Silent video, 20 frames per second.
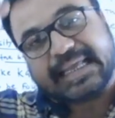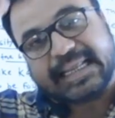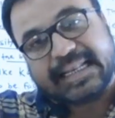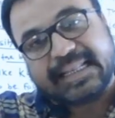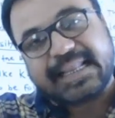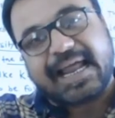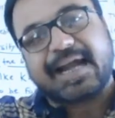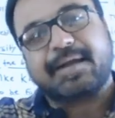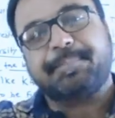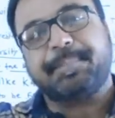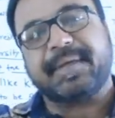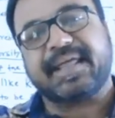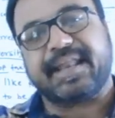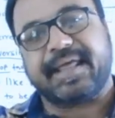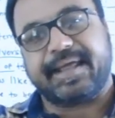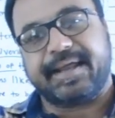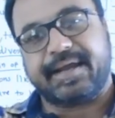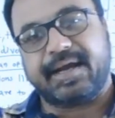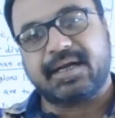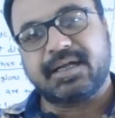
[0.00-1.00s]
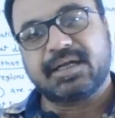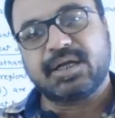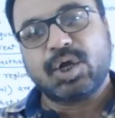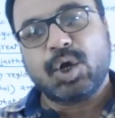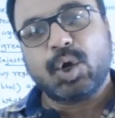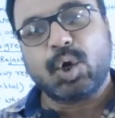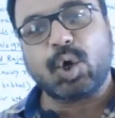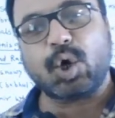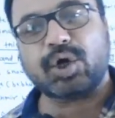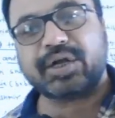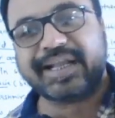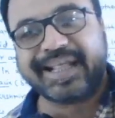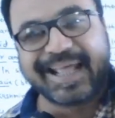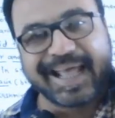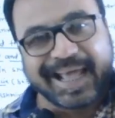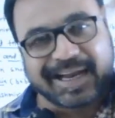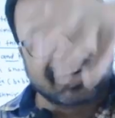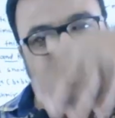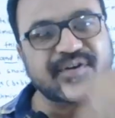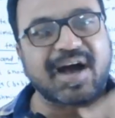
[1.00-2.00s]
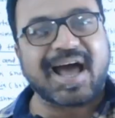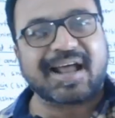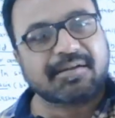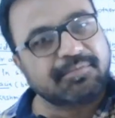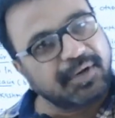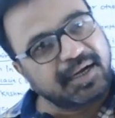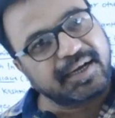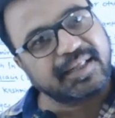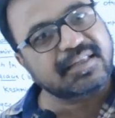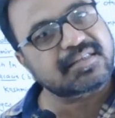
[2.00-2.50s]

in that period only environment